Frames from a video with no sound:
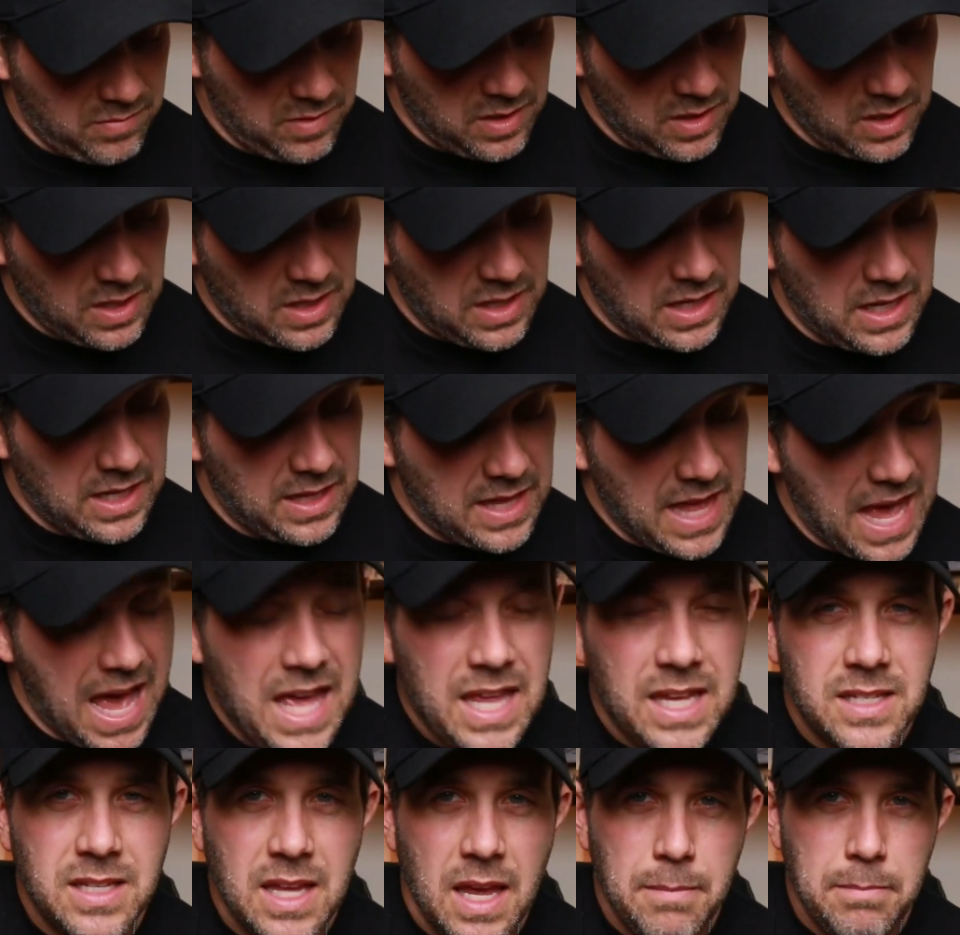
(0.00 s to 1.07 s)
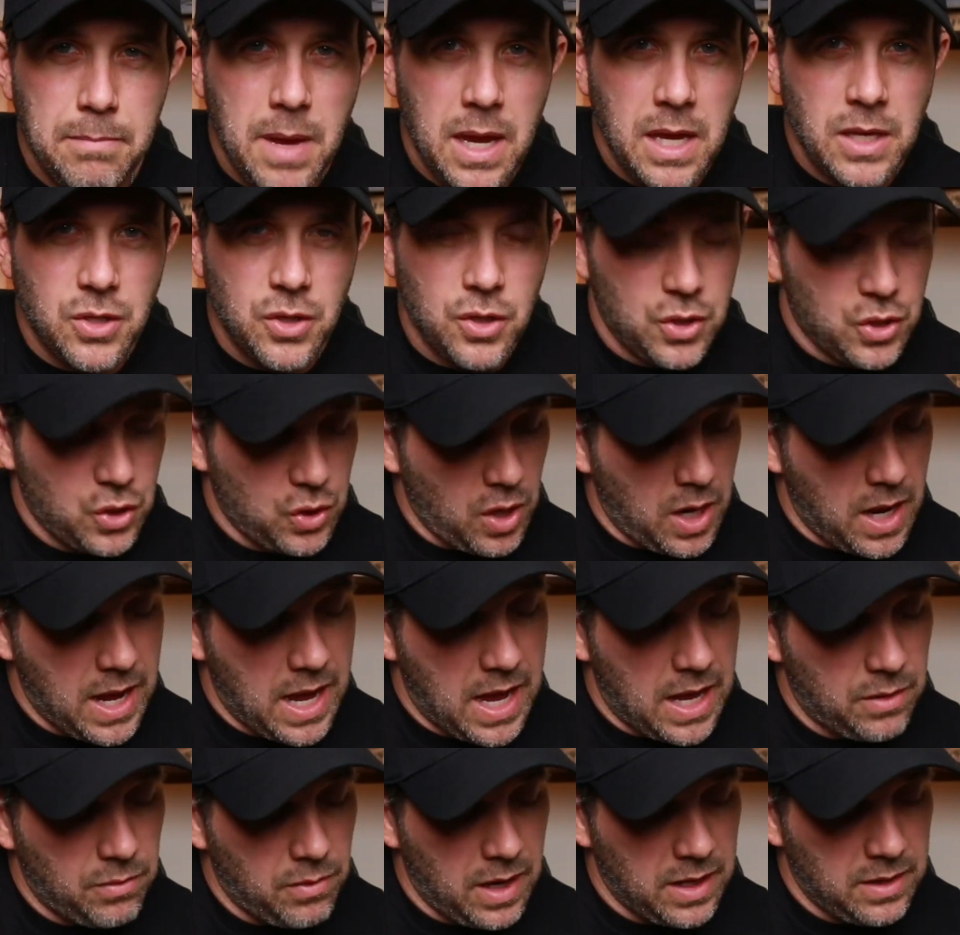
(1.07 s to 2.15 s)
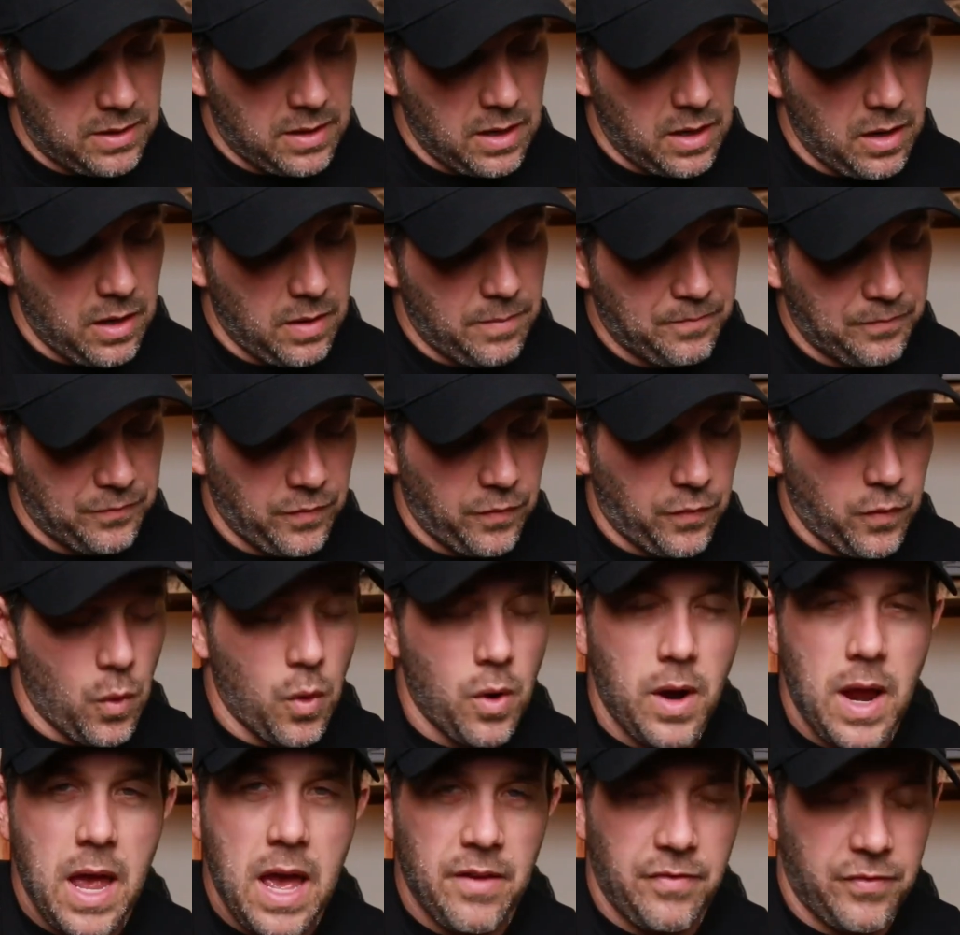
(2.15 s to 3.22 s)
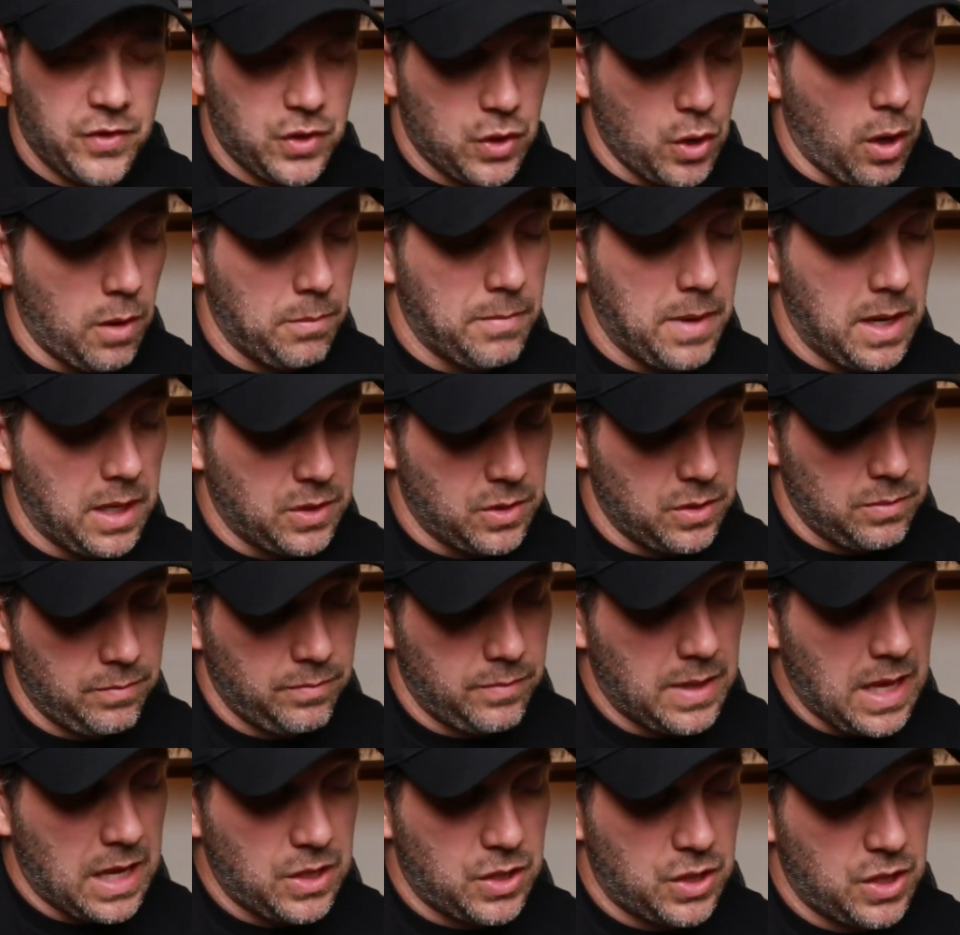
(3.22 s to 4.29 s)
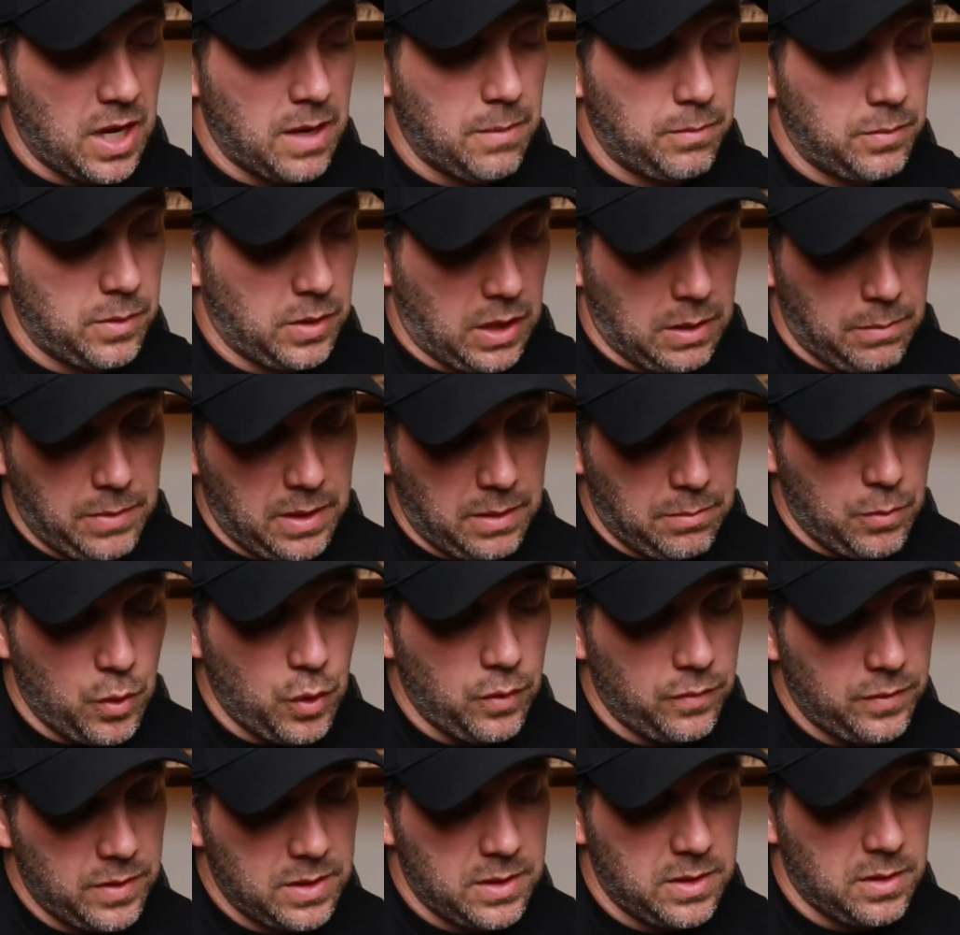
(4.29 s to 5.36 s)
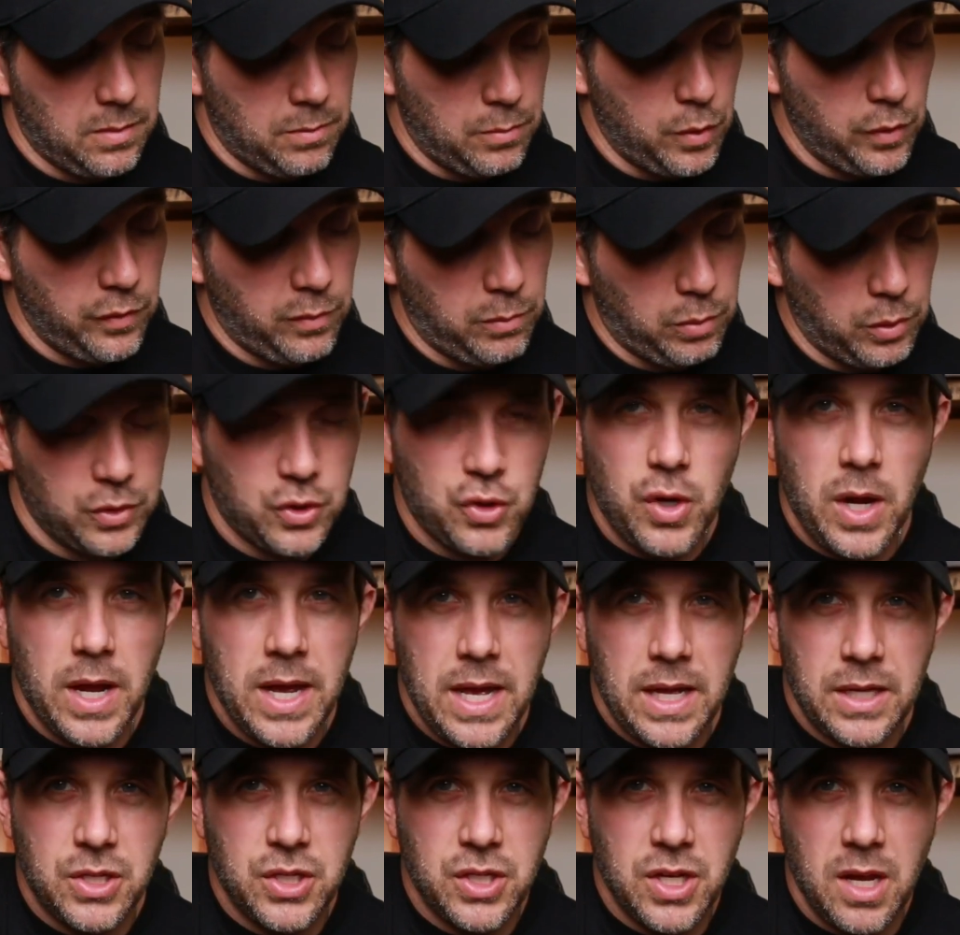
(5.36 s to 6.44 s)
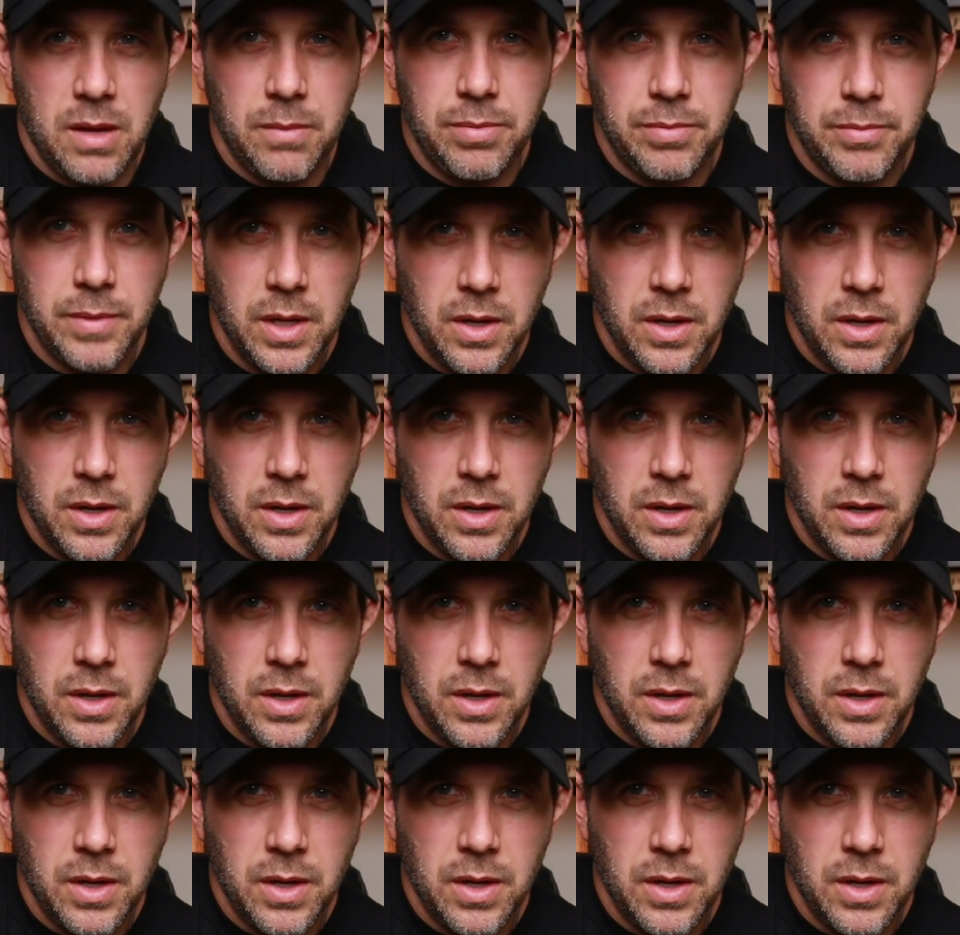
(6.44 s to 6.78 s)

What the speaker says: And that is a major triad right there for F sharp major. And that shape can be moved. This is a movable triad shape,